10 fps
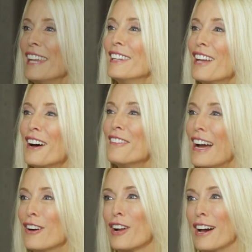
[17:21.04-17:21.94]
I love
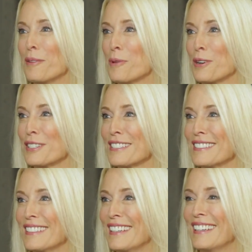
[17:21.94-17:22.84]
how God works.
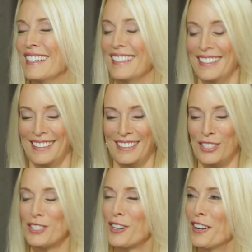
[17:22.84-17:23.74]
You
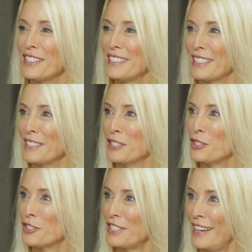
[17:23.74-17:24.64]
started
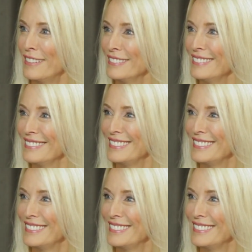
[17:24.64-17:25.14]
Signature Sound.